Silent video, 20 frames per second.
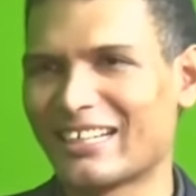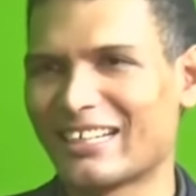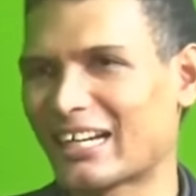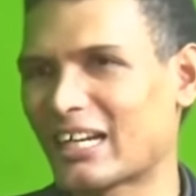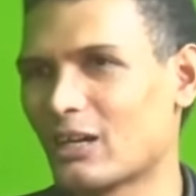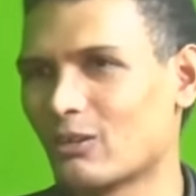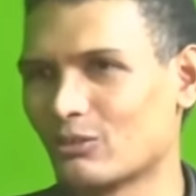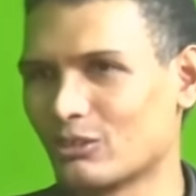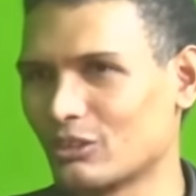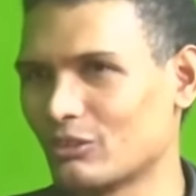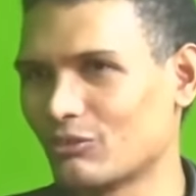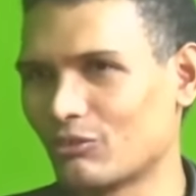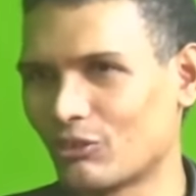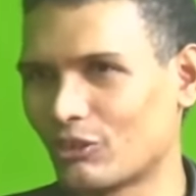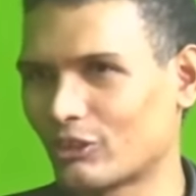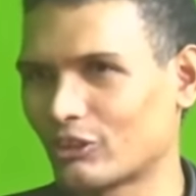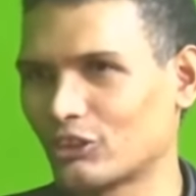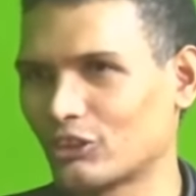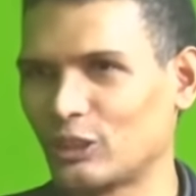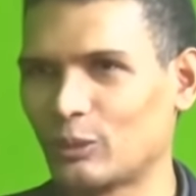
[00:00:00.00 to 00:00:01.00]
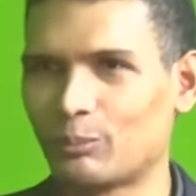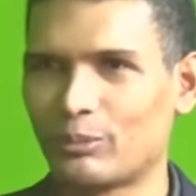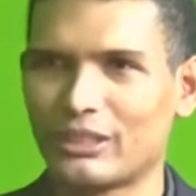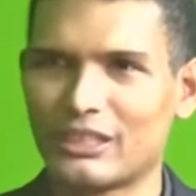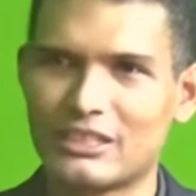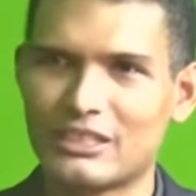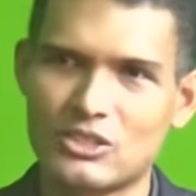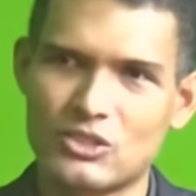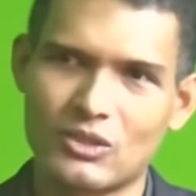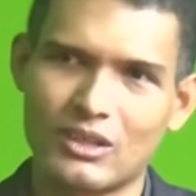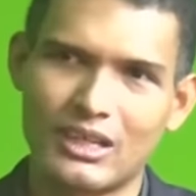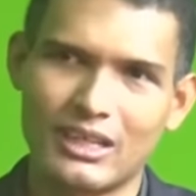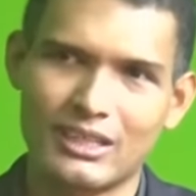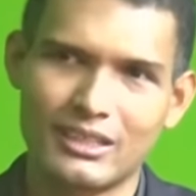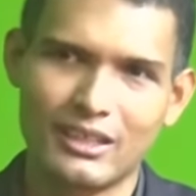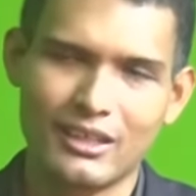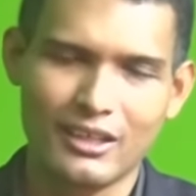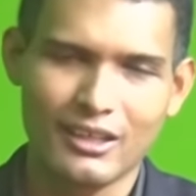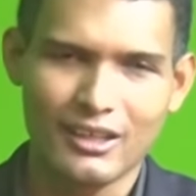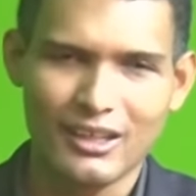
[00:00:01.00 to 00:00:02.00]
accounting for shipping and so on.
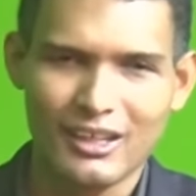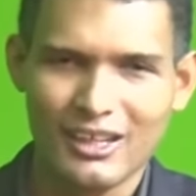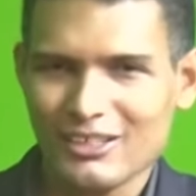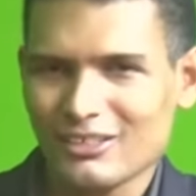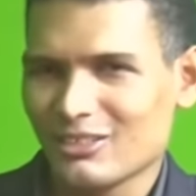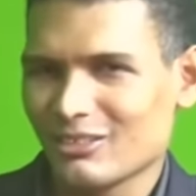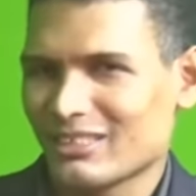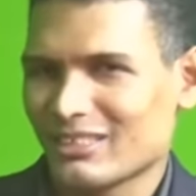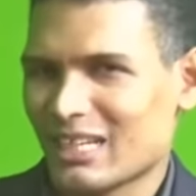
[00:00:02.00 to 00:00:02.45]
So that